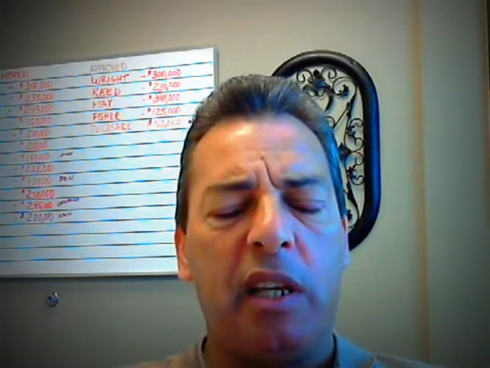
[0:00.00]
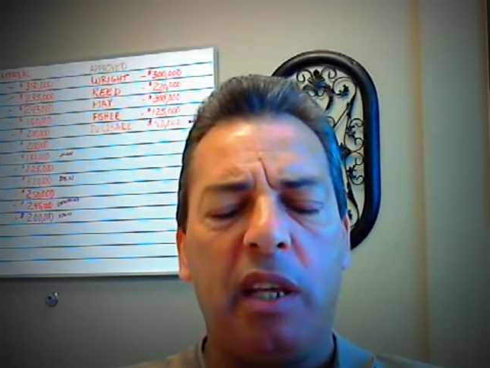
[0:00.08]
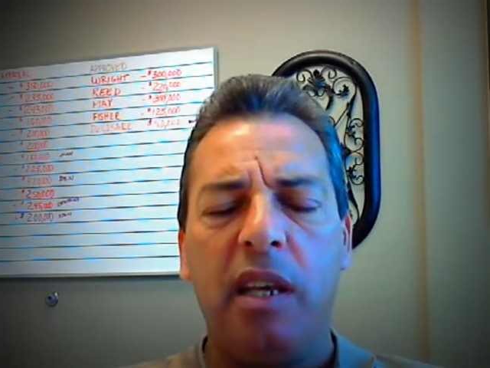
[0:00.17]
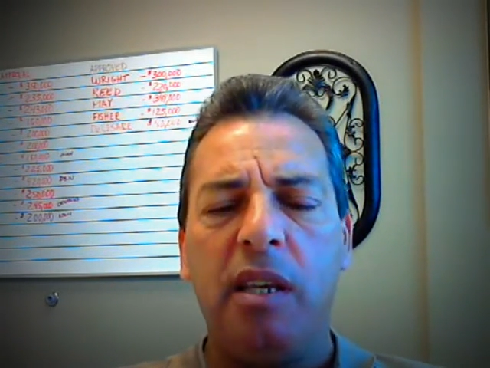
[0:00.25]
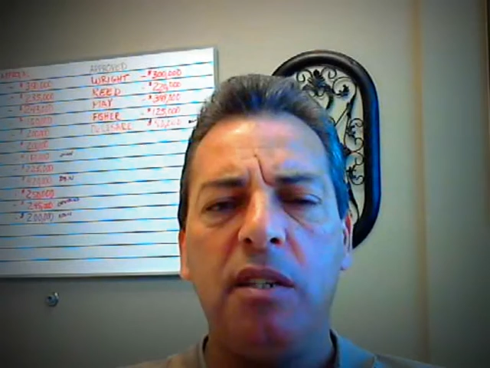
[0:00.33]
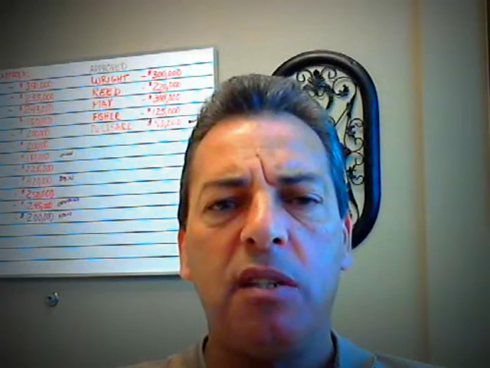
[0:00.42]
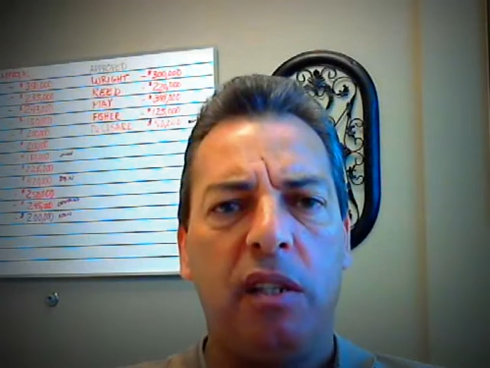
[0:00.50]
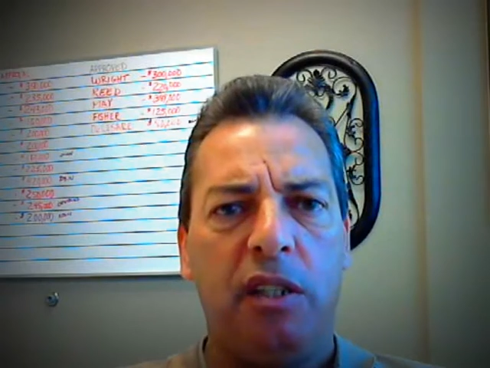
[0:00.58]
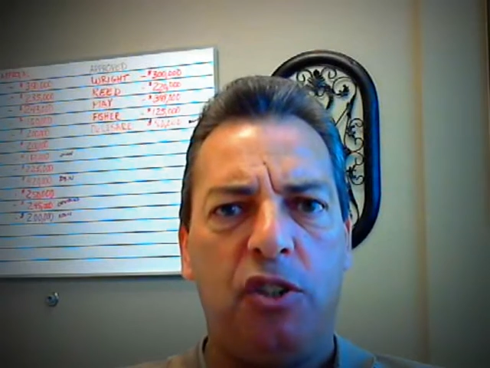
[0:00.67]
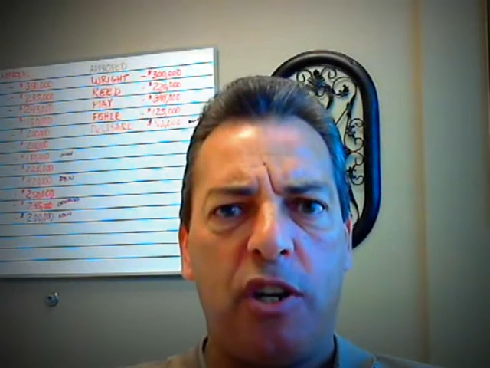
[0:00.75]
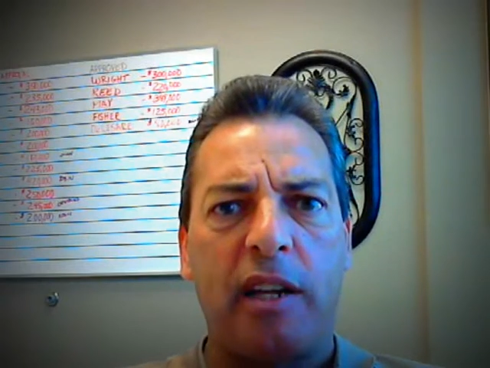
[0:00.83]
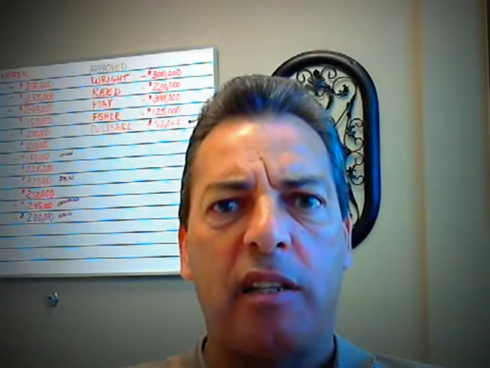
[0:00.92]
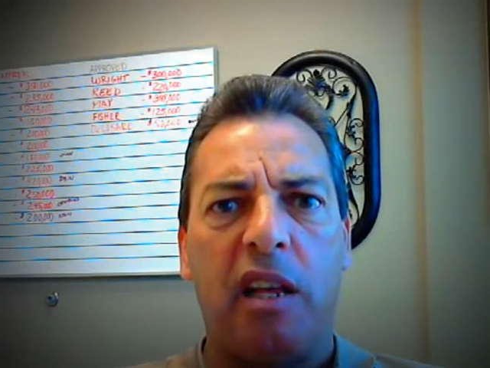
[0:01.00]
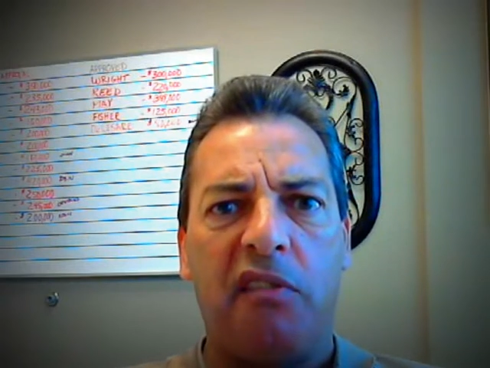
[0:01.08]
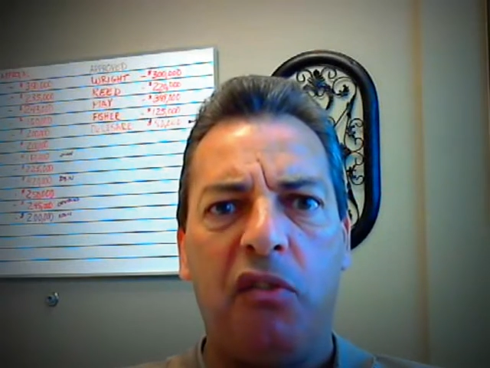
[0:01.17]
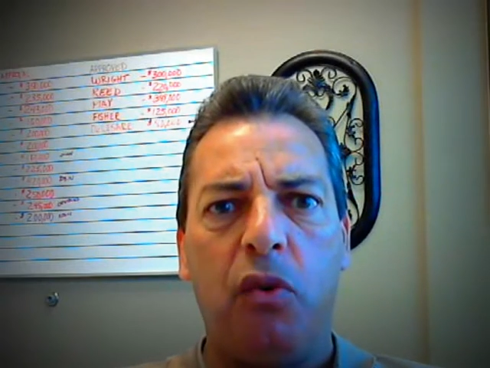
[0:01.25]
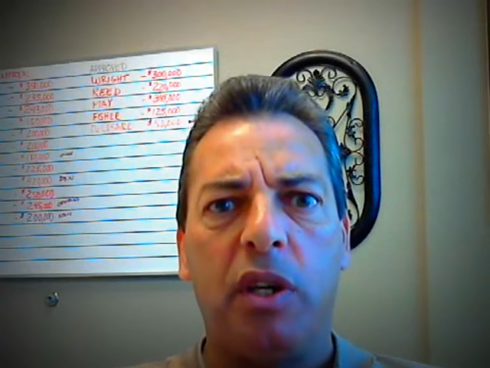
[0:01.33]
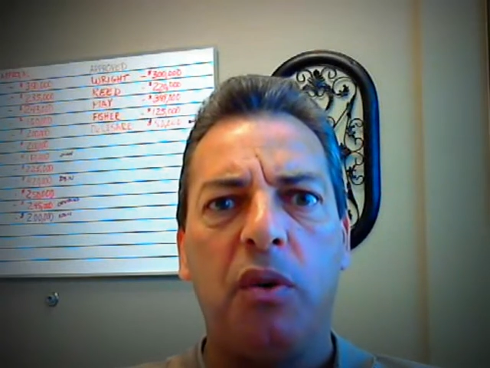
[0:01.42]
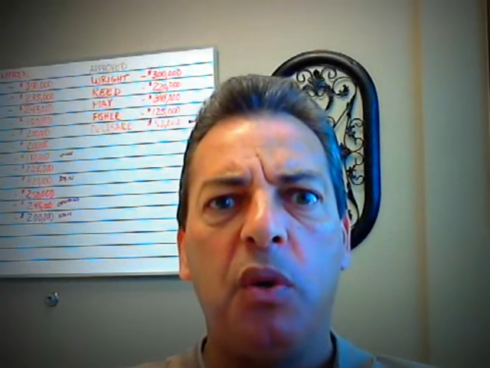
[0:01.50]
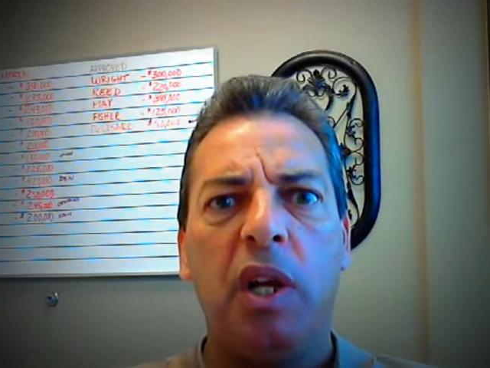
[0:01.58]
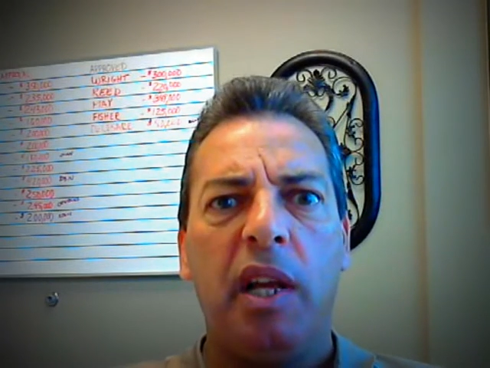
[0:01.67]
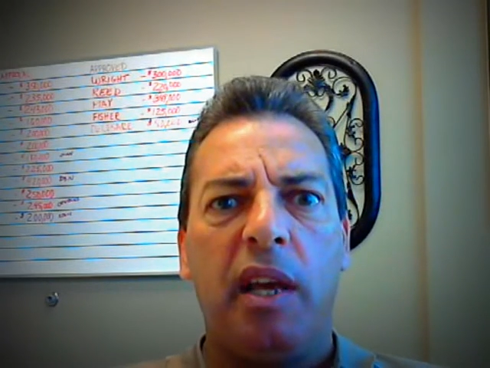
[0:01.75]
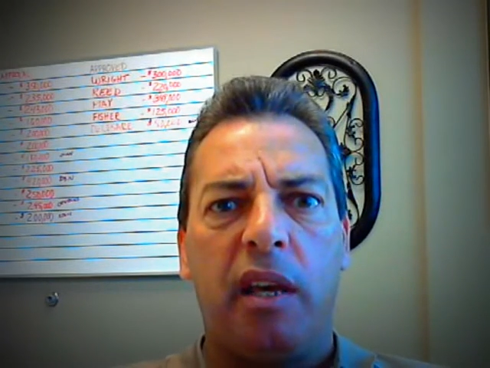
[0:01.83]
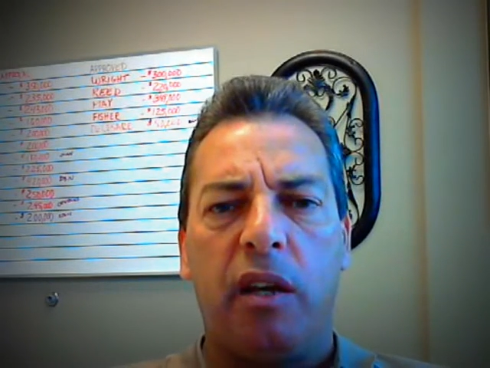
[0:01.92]
We can easily check that for
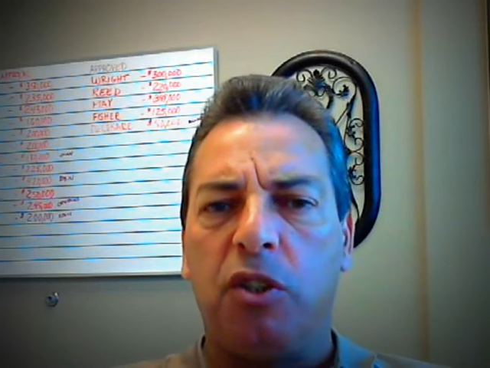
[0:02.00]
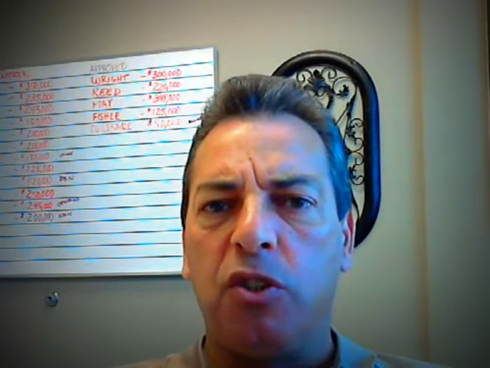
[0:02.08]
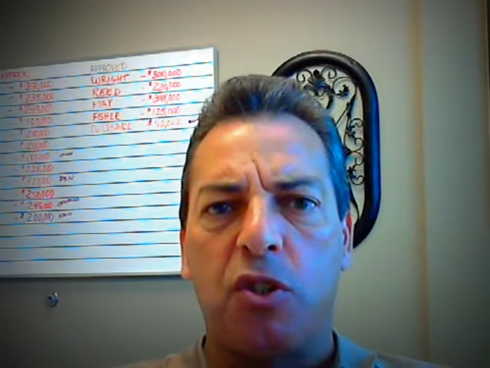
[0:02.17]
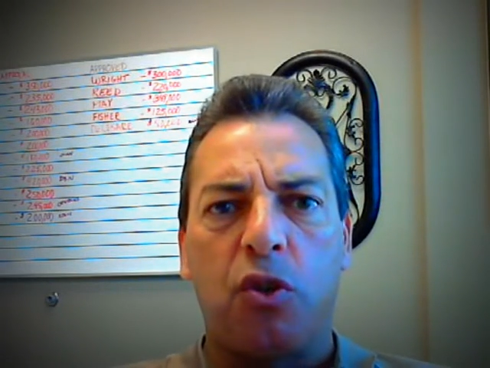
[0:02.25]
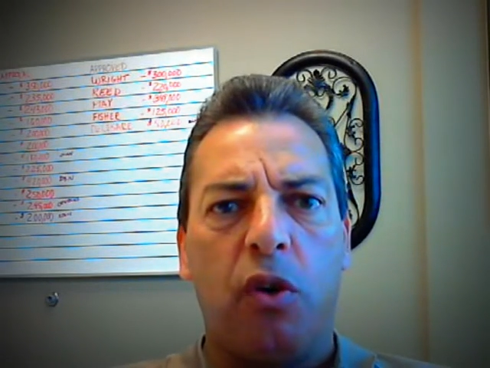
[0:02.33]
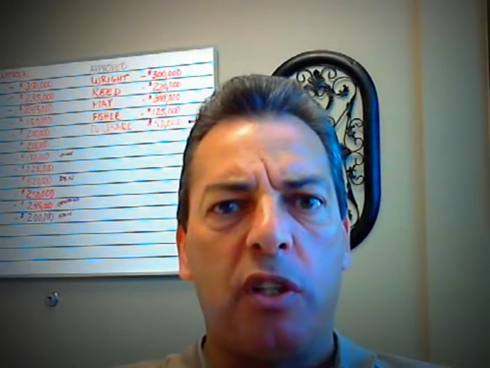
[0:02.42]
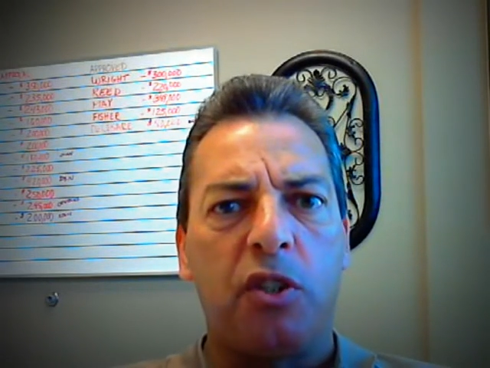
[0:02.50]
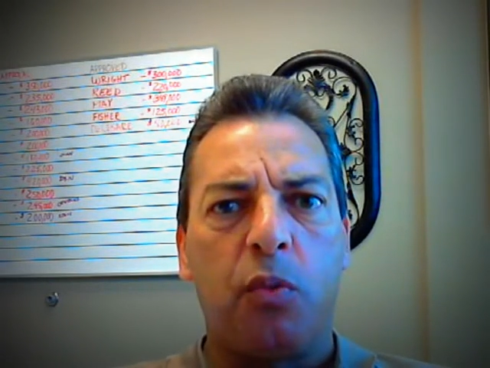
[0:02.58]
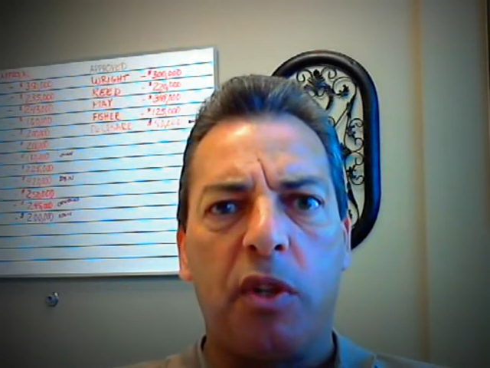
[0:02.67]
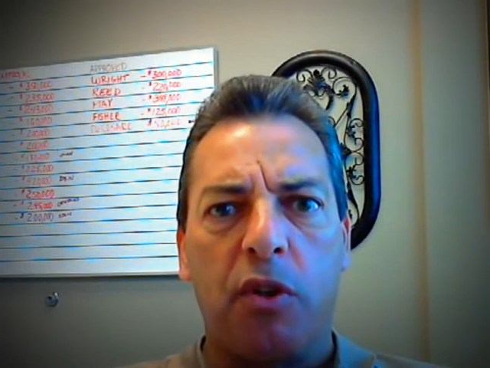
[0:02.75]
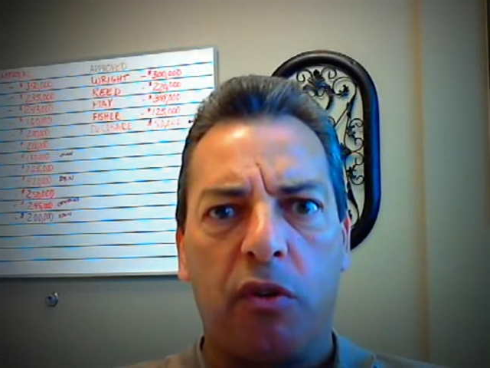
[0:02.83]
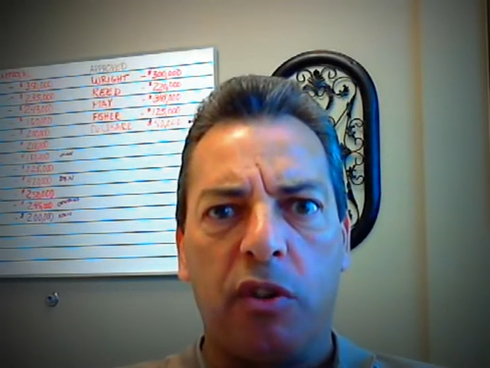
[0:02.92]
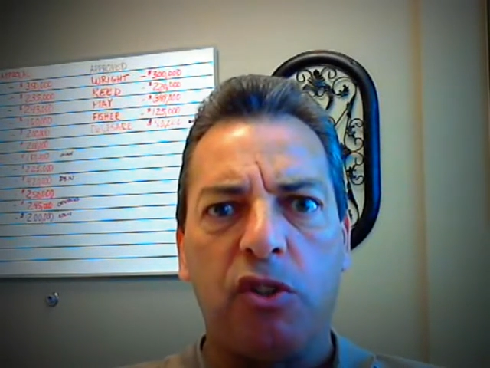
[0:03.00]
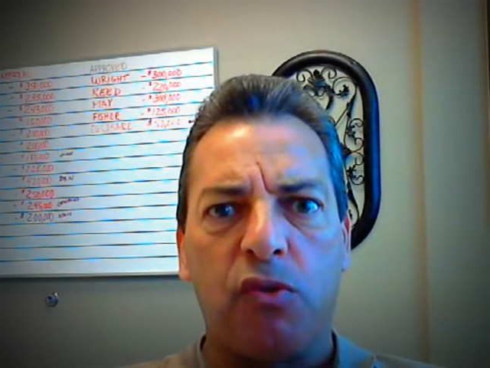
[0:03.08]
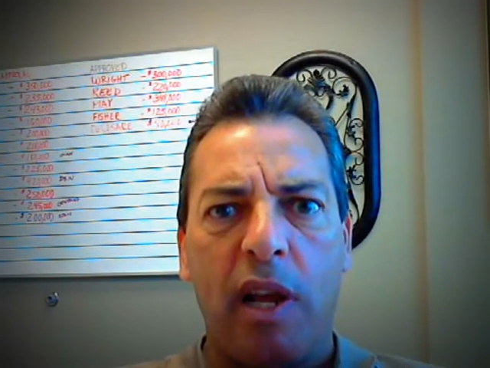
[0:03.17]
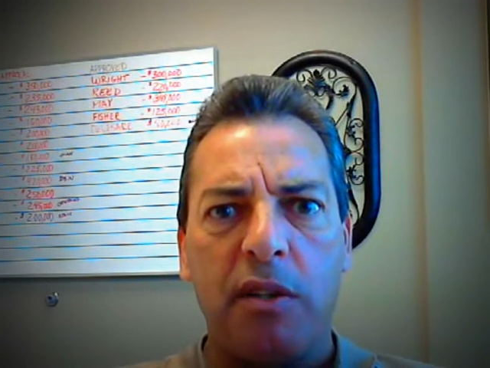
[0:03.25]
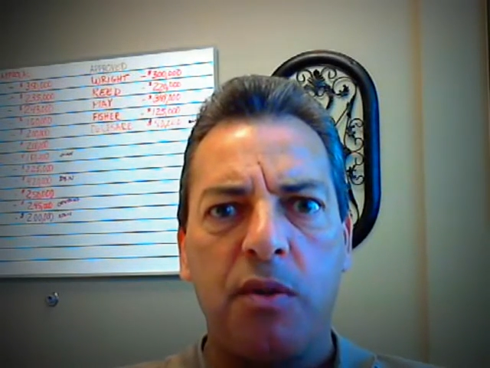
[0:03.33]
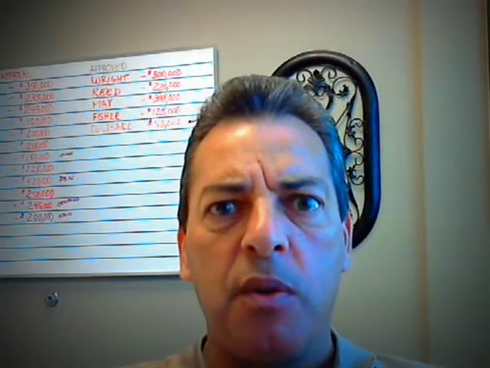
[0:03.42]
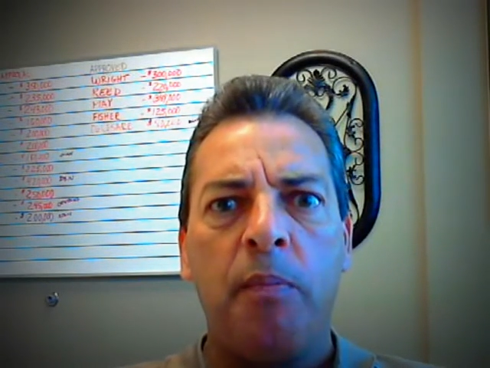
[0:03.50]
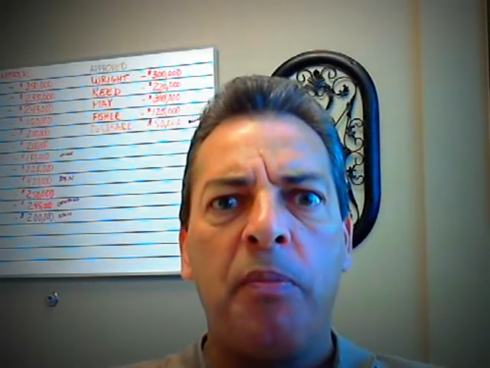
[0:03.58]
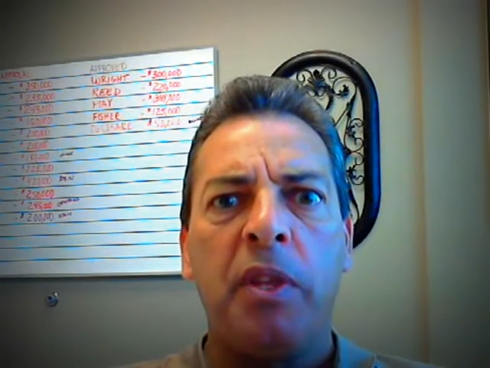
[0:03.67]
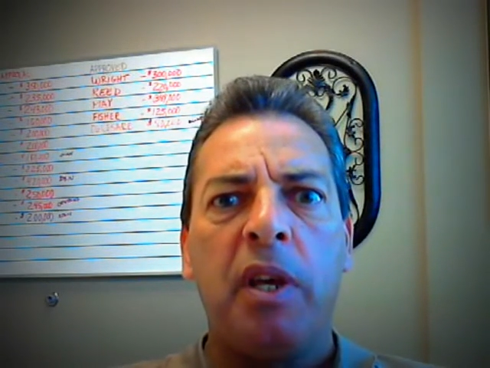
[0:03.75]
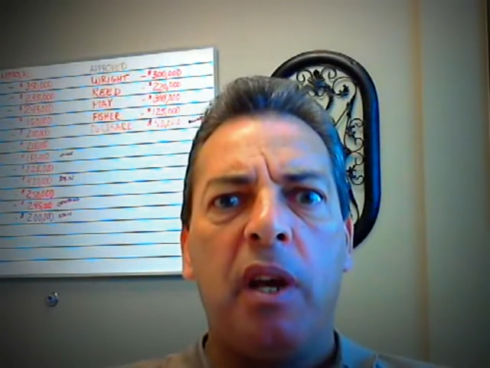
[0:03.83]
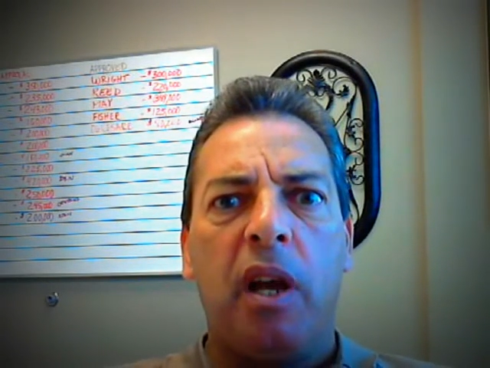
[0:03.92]
you. Just call us with your
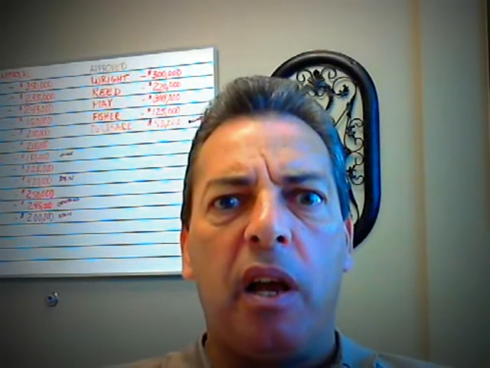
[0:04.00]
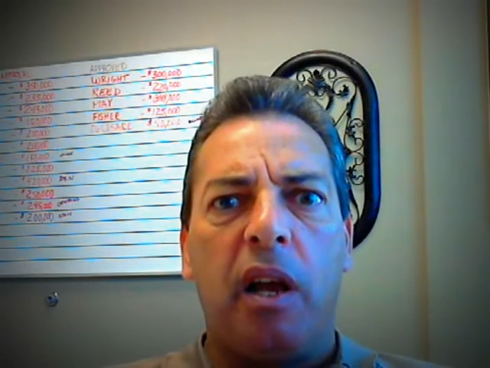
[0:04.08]
address.